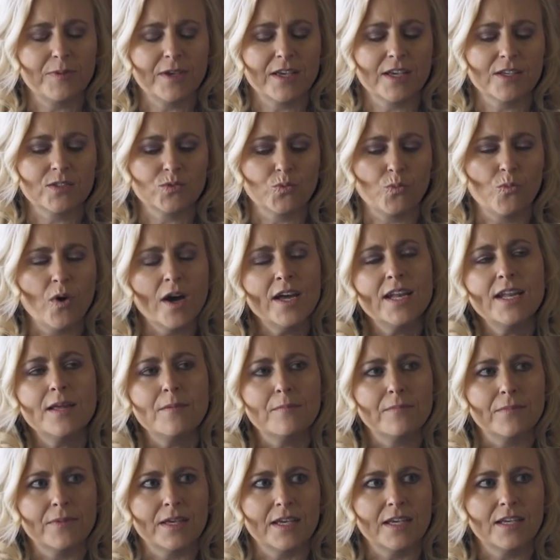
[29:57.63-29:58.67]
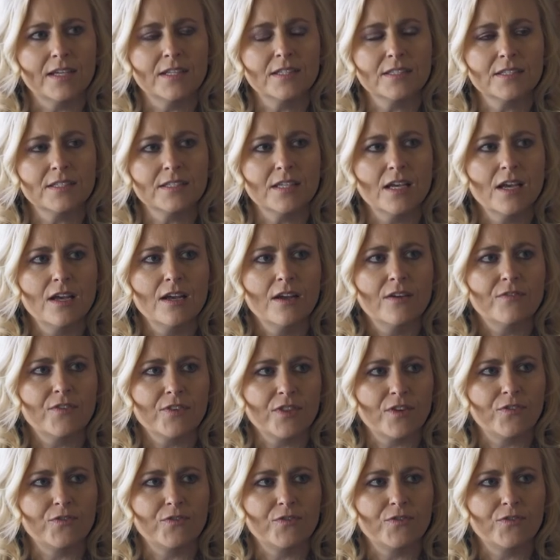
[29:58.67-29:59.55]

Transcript: because what it means for